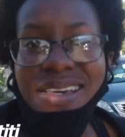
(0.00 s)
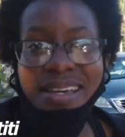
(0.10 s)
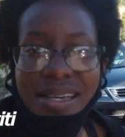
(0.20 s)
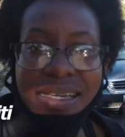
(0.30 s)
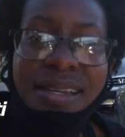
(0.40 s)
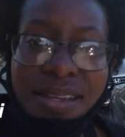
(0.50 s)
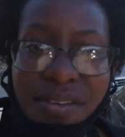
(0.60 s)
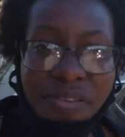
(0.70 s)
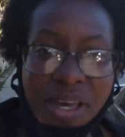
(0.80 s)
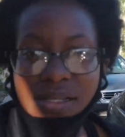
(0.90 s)
see if
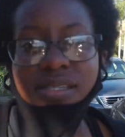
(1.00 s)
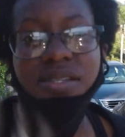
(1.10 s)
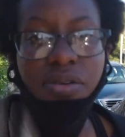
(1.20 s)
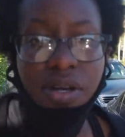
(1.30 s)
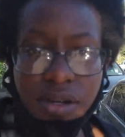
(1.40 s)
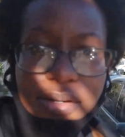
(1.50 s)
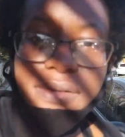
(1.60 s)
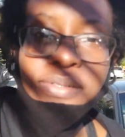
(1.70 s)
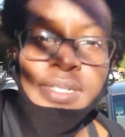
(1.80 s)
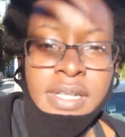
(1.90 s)
El Sereno
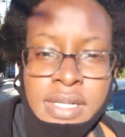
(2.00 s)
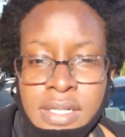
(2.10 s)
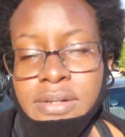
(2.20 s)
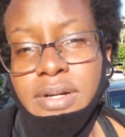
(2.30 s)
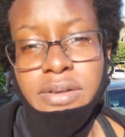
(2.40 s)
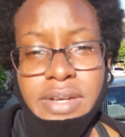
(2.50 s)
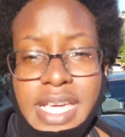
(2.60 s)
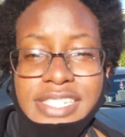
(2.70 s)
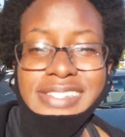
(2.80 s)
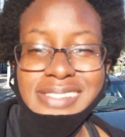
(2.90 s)

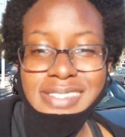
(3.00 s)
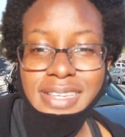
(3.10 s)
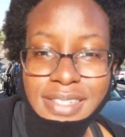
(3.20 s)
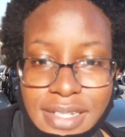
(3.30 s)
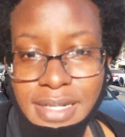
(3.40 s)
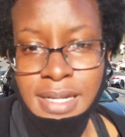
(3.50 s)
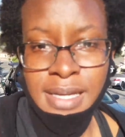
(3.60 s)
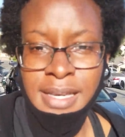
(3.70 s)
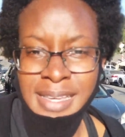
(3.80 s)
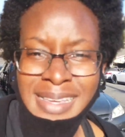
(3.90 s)
Recreation Center
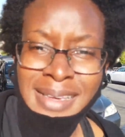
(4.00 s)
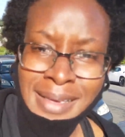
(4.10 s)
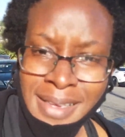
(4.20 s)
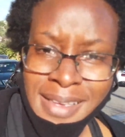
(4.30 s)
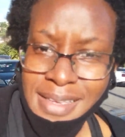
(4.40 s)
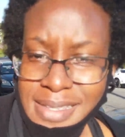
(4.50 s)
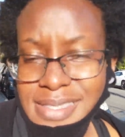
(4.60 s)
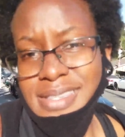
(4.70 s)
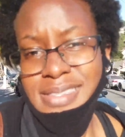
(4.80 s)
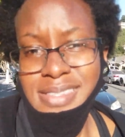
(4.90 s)

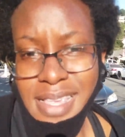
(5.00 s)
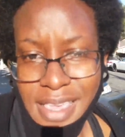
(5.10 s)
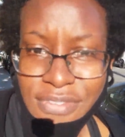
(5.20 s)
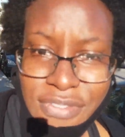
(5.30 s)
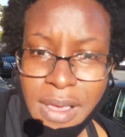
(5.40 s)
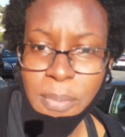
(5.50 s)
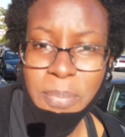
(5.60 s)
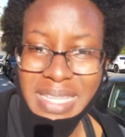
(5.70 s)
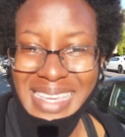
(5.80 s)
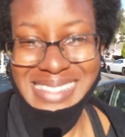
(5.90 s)
is a safe
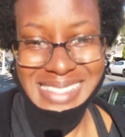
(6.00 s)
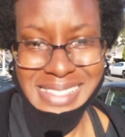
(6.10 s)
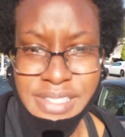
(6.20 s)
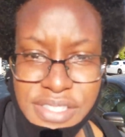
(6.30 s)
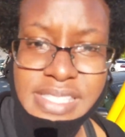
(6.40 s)
place to